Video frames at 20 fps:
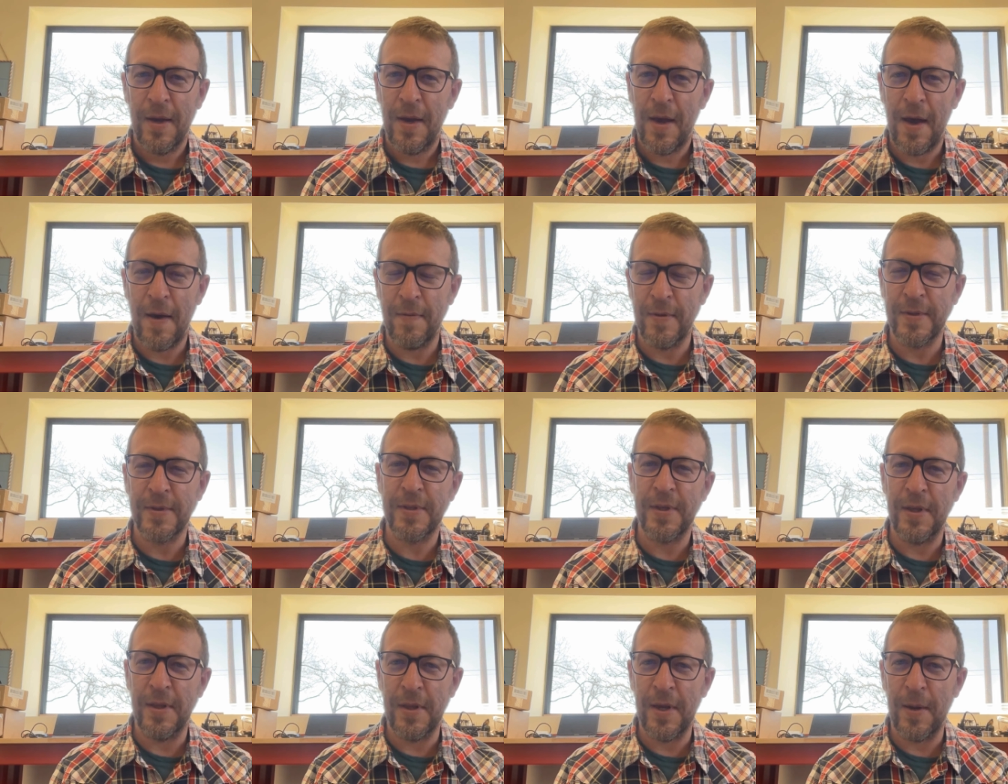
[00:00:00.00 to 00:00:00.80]
haven't
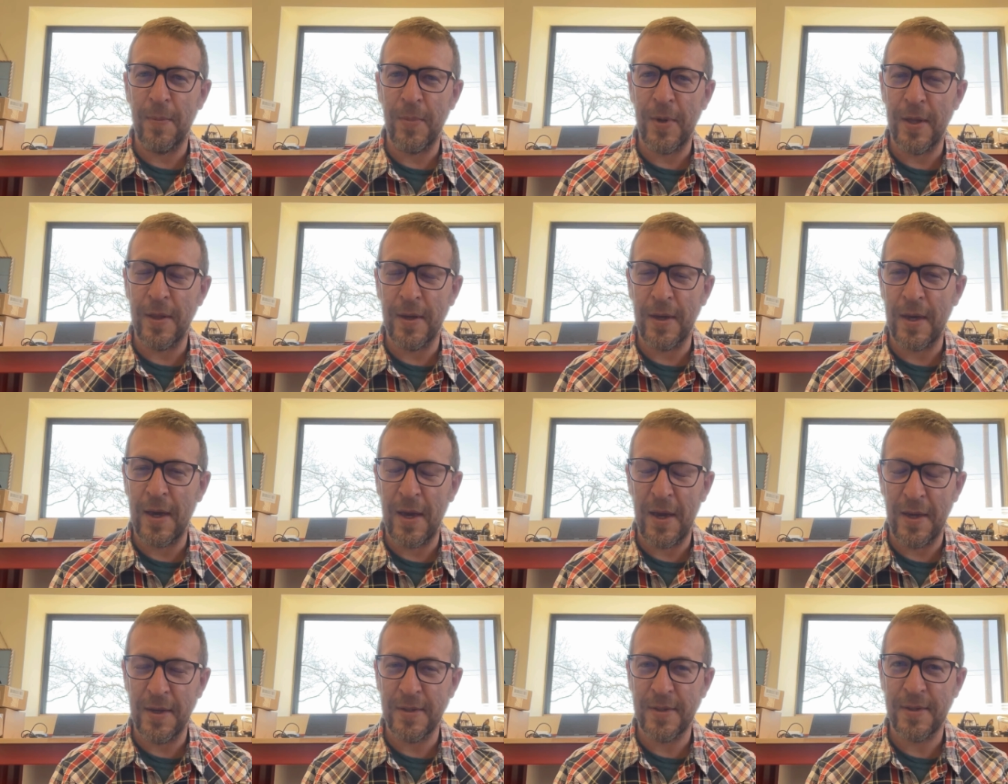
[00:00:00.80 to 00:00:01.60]
seen that be the
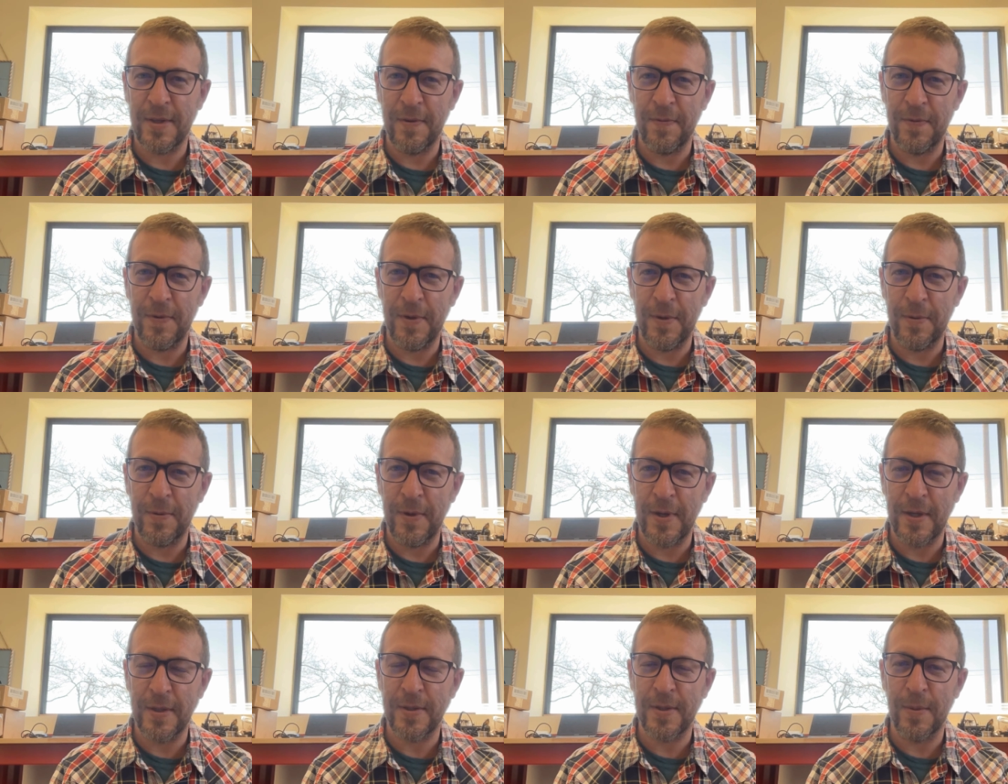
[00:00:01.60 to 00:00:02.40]
case. If you
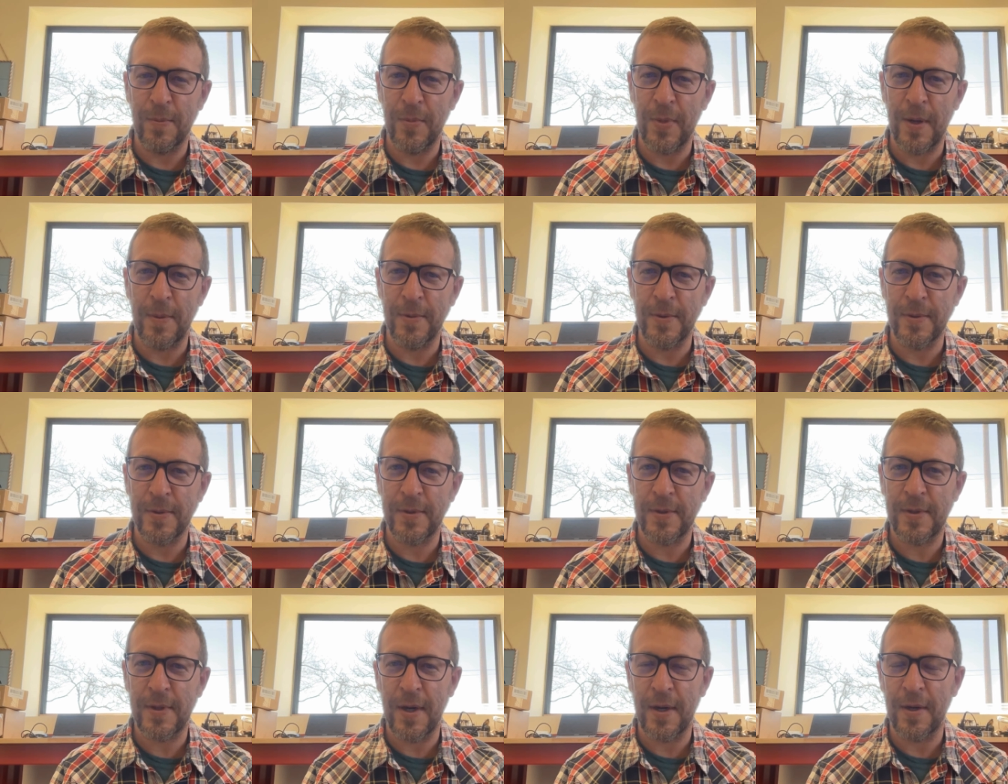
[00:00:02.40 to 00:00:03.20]
get some bubbles
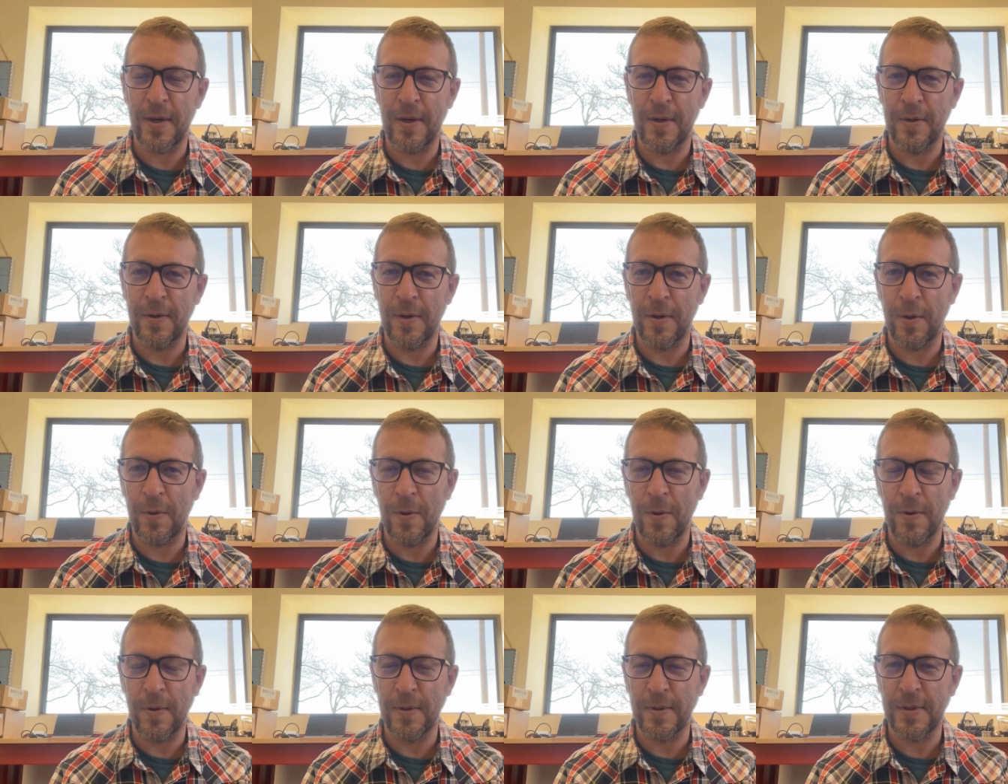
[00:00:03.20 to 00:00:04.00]
stuck under a
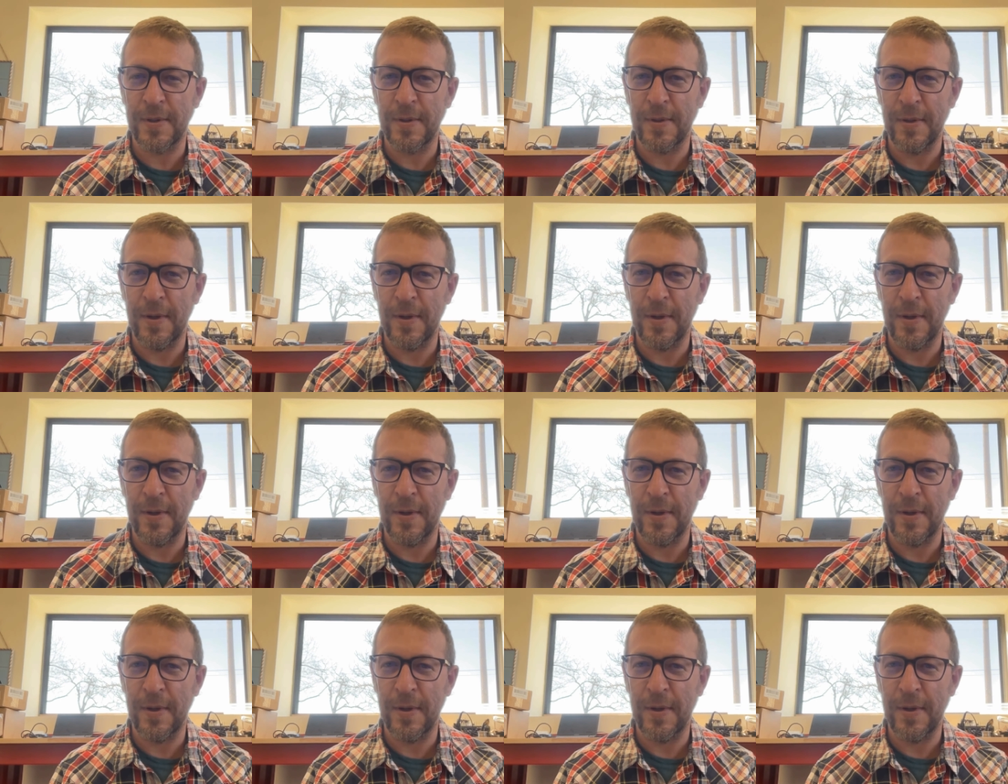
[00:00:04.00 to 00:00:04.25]
coral,